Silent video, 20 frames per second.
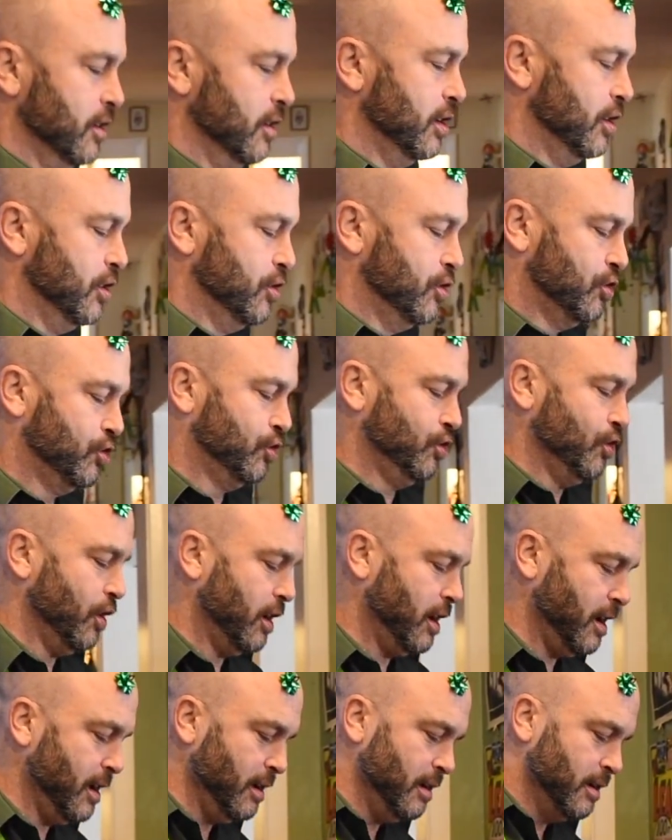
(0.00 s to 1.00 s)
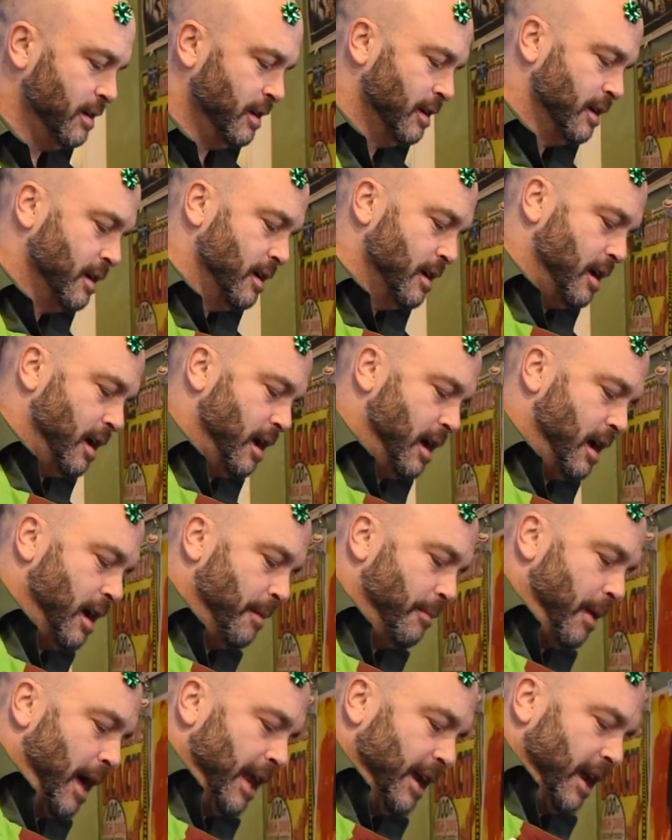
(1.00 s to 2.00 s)
sugar.
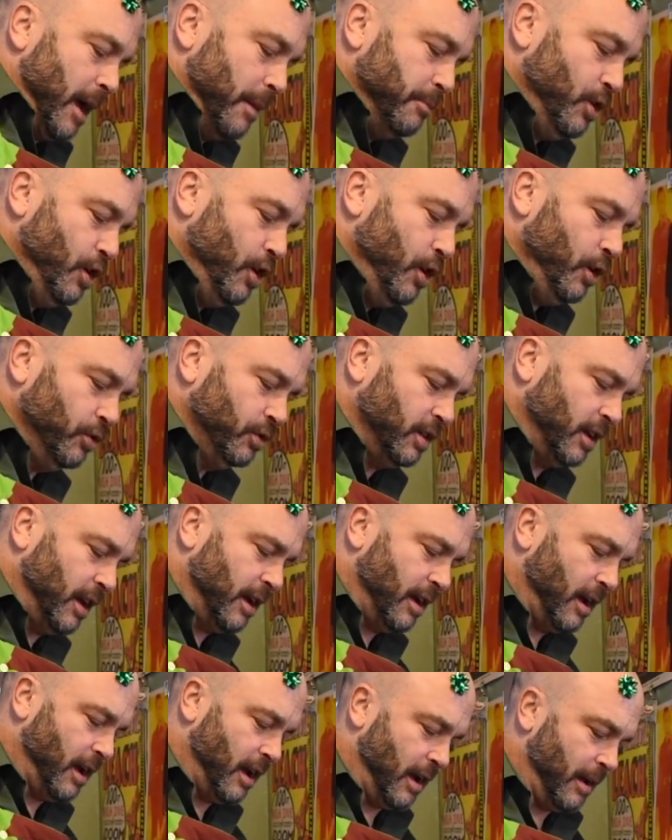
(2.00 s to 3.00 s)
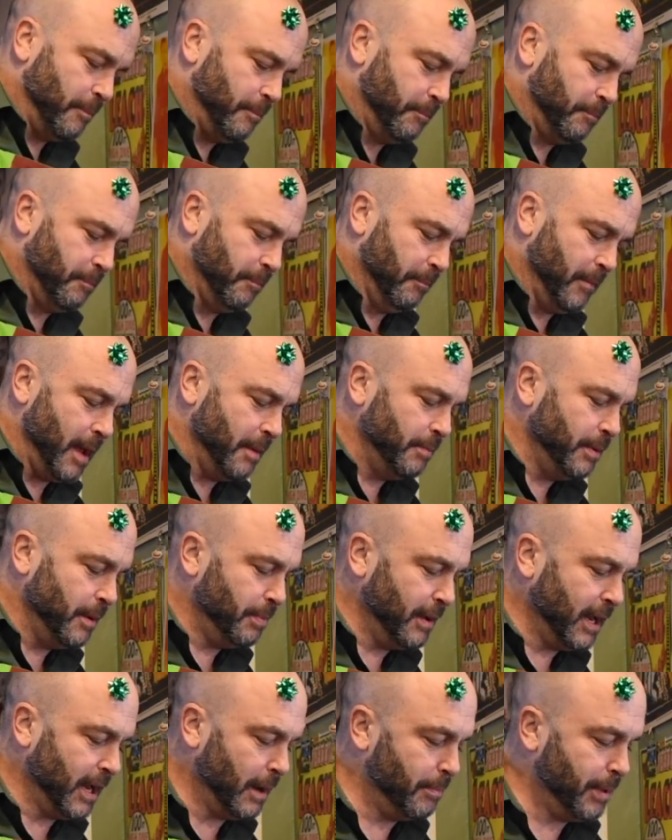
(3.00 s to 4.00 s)
And I'm maybe
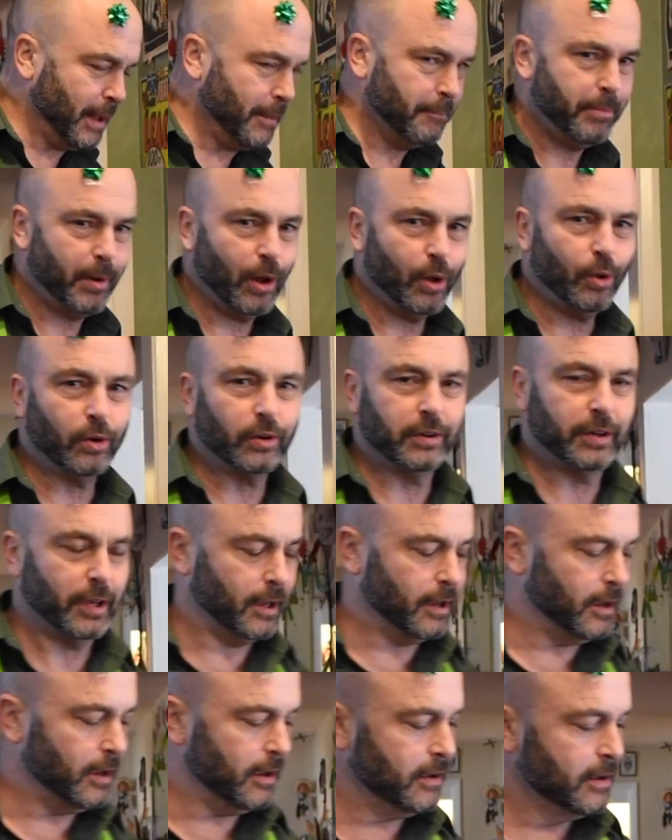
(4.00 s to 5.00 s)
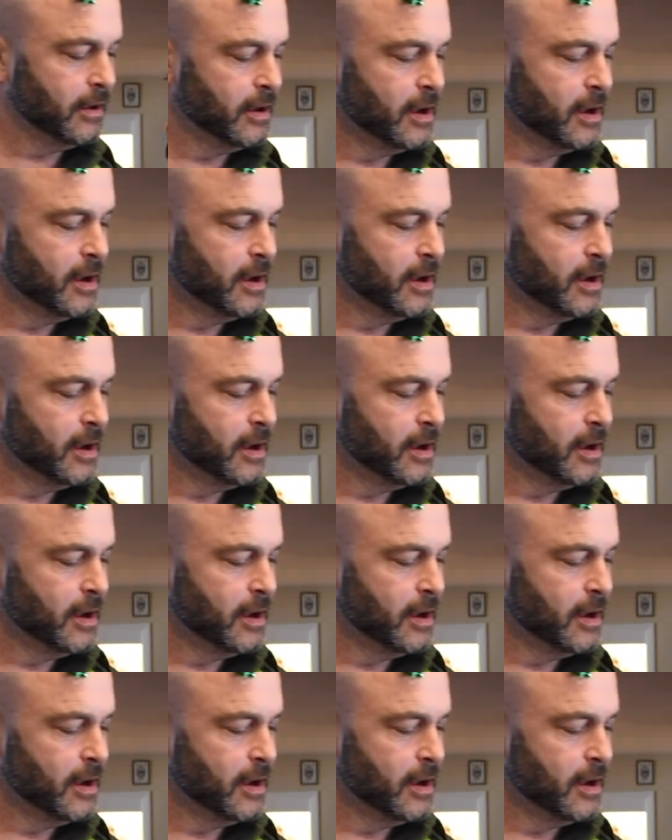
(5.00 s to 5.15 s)
being a bit bold here,